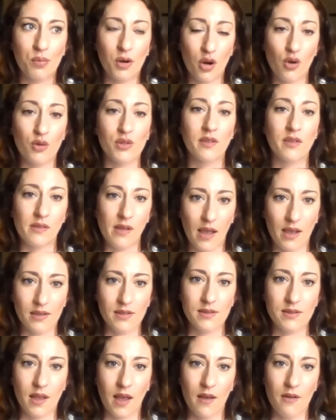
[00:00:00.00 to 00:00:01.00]

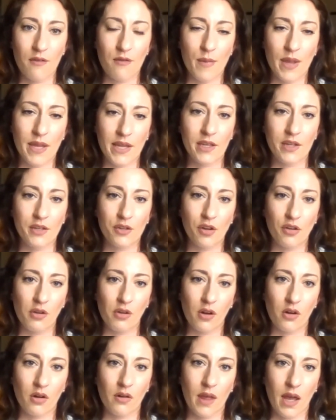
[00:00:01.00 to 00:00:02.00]
process of making
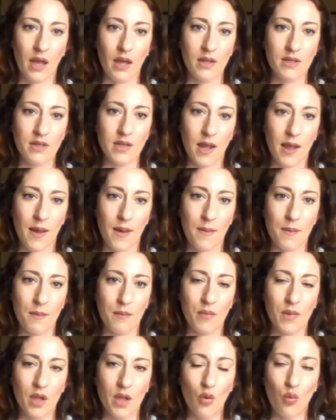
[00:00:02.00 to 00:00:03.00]
sure that
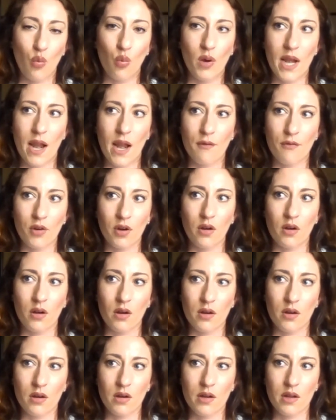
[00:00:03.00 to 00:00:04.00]
um,
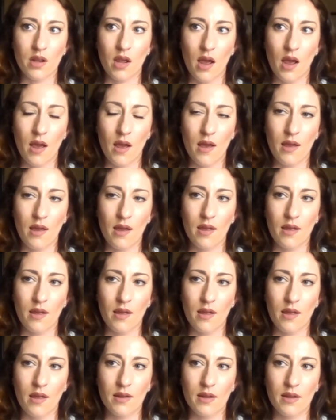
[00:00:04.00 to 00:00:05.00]
whatever uh,
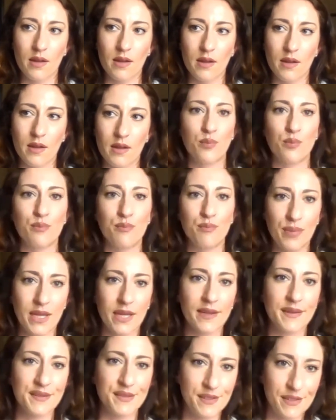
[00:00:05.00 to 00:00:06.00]
is
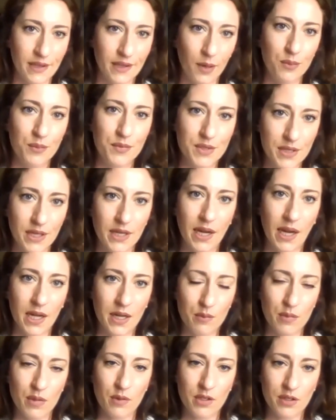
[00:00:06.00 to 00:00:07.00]
being dumped in
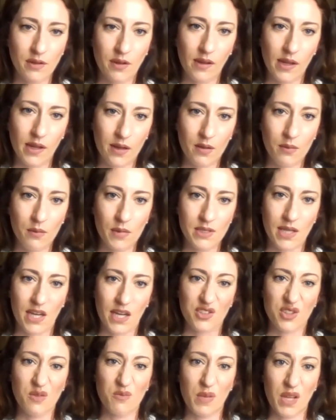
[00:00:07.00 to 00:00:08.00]
a museum is
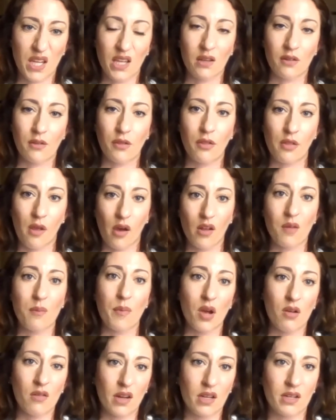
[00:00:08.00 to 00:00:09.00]
actually being thought
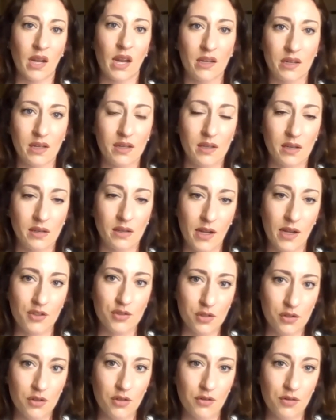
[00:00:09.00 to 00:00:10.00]
about and, and
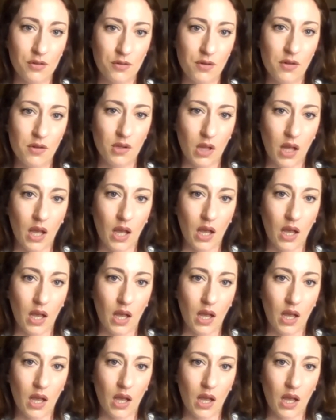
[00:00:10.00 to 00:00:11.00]

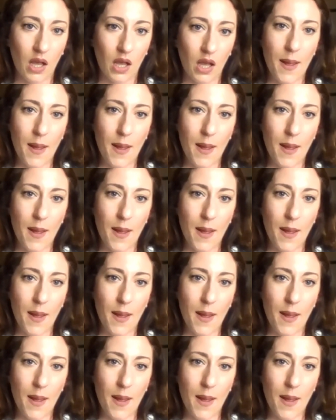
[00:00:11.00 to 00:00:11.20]
contextualized.